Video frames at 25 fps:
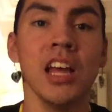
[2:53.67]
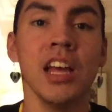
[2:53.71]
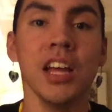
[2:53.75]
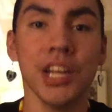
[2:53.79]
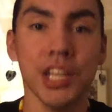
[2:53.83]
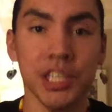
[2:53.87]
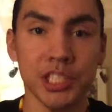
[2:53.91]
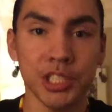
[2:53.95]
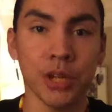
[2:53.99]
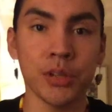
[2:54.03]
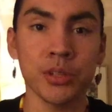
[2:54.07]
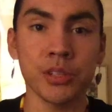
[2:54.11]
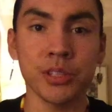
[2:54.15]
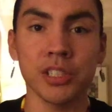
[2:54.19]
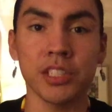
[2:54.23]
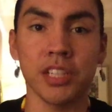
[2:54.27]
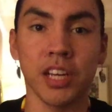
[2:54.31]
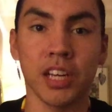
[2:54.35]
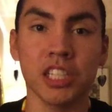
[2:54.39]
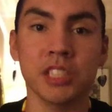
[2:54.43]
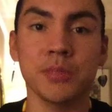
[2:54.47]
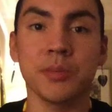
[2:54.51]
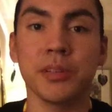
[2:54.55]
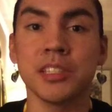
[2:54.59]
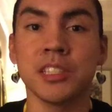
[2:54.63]
Shout out to Young
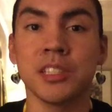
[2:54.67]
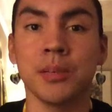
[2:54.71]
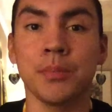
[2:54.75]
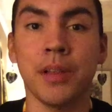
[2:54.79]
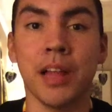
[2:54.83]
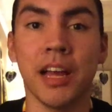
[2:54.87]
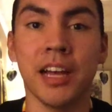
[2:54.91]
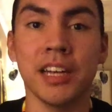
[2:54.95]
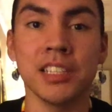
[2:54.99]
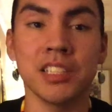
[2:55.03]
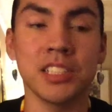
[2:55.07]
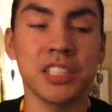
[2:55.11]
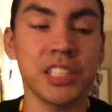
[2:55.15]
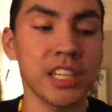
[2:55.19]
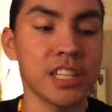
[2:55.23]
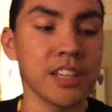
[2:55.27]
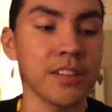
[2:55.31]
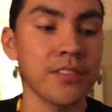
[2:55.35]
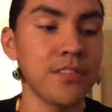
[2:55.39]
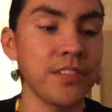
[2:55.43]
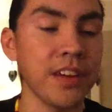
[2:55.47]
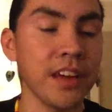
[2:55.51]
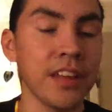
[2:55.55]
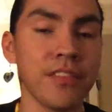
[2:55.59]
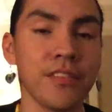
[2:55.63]
Spirit Supplies, Jacob
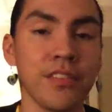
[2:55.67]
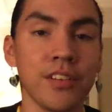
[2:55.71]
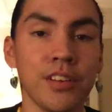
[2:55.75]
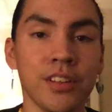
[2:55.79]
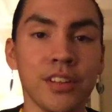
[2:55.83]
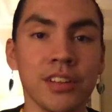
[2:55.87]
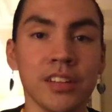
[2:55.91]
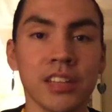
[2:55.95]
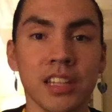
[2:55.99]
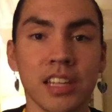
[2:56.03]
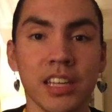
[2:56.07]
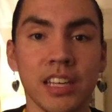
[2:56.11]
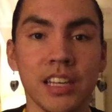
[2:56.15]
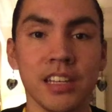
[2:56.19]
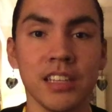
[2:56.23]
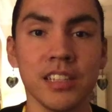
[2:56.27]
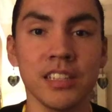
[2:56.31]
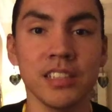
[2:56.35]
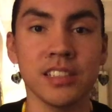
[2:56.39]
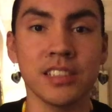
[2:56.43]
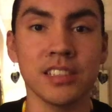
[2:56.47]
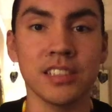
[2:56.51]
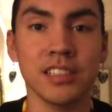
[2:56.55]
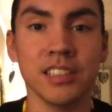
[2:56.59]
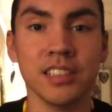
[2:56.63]
Faithful.
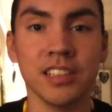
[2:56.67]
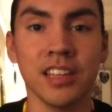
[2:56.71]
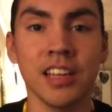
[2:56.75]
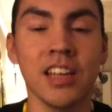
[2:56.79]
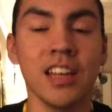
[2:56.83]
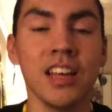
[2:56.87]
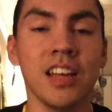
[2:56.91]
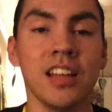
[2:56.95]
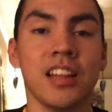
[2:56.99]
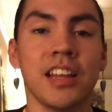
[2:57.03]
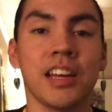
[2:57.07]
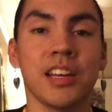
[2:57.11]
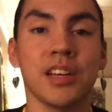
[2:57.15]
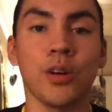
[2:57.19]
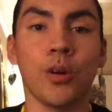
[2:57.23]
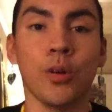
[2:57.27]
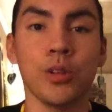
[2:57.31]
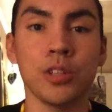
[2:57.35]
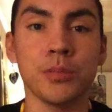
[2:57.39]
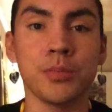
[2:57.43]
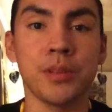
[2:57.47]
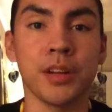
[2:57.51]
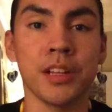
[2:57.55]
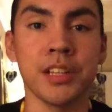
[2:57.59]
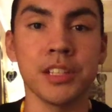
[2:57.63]
He's like an older
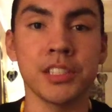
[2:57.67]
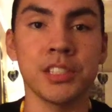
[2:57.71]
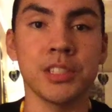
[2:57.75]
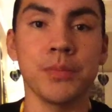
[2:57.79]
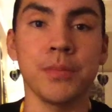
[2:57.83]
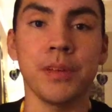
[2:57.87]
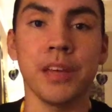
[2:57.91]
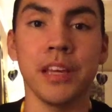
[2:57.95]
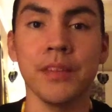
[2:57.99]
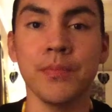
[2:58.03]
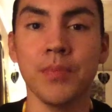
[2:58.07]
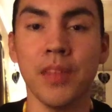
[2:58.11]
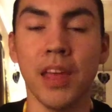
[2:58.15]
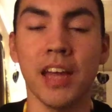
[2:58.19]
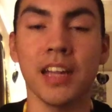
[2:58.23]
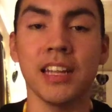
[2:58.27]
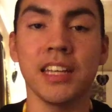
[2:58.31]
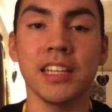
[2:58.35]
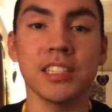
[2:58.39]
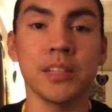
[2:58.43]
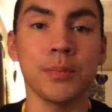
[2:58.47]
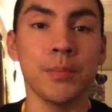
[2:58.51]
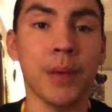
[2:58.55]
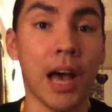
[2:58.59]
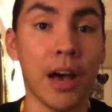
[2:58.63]
brother to me, and he's
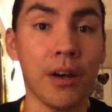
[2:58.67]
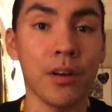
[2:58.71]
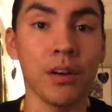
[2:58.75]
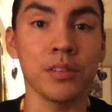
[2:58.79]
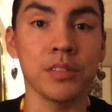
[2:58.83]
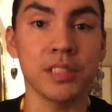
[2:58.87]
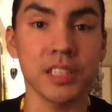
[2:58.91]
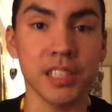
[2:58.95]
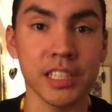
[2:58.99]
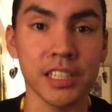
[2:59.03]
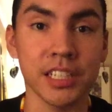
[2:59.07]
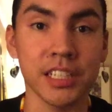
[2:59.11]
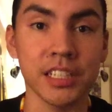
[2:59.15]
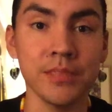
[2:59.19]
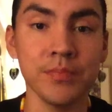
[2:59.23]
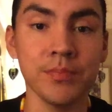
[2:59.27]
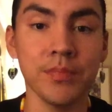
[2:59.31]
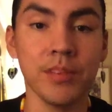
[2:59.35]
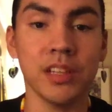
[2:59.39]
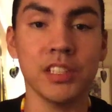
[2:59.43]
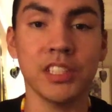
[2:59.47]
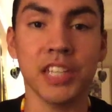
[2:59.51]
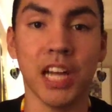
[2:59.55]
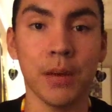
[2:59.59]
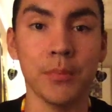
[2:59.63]
a pow wow singer
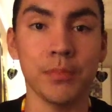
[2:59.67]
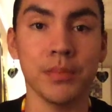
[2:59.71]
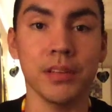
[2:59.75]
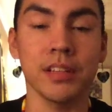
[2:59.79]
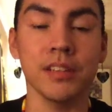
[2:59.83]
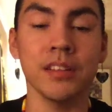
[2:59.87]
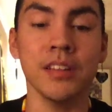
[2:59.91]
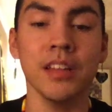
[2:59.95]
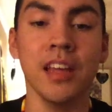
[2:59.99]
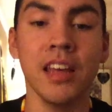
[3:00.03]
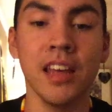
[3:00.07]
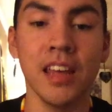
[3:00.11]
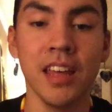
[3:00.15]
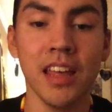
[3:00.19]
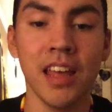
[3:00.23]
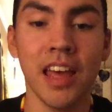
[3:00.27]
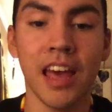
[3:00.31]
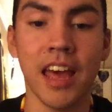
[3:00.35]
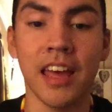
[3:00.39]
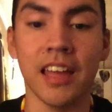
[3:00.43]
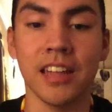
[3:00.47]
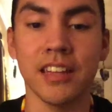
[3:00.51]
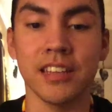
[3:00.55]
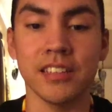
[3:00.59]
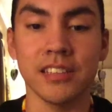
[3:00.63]
champion
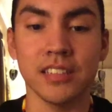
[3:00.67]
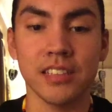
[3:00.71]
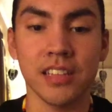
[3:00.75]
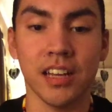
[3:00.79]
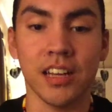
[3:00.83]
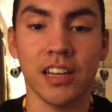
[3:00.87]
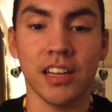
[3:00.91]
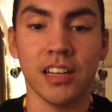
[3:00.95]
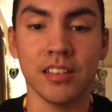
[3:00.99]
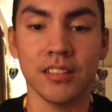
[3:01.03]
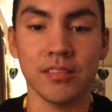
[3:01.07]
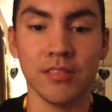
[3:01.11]
and uh,